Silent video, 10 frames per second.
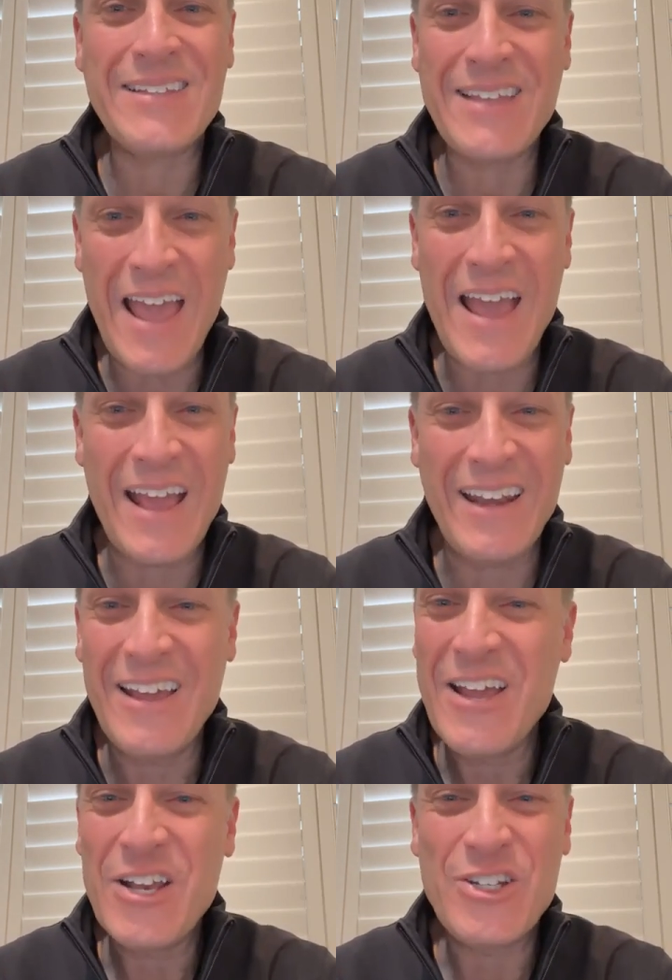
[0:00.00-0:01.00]

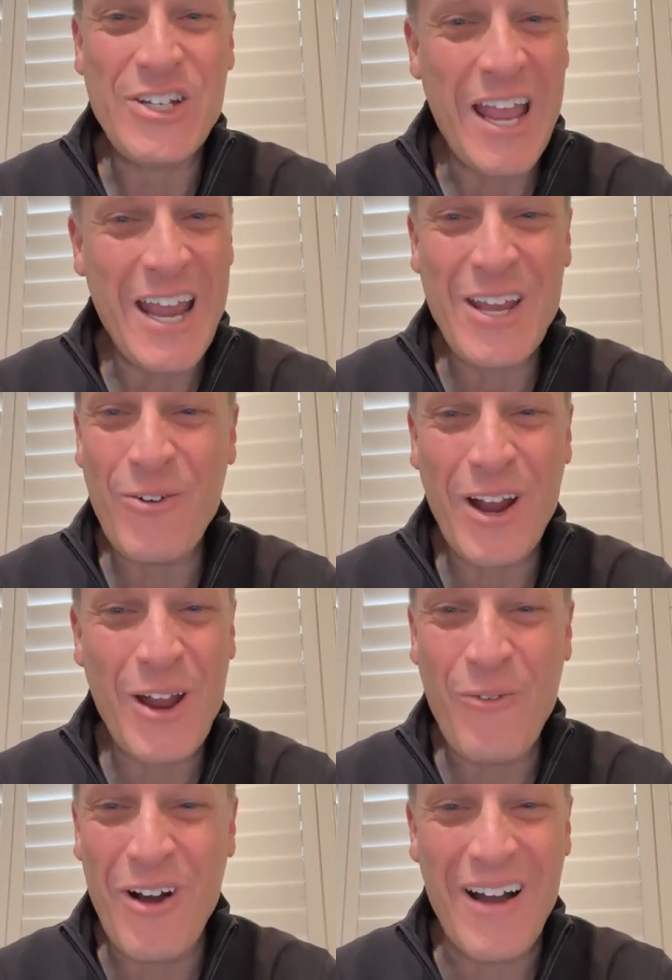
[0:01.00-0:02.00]
said
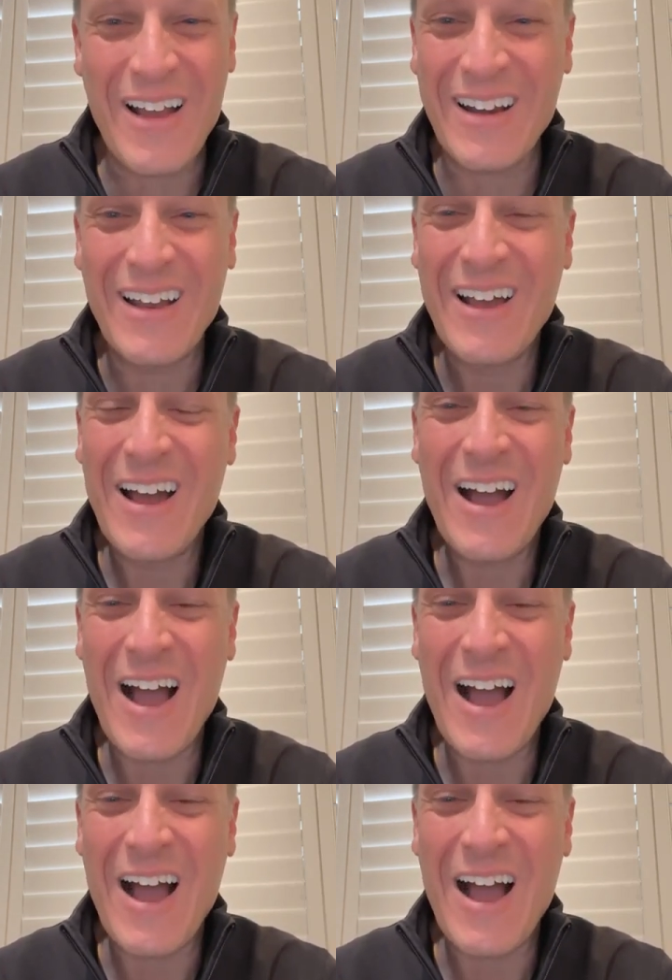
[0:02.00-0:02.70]
January 1,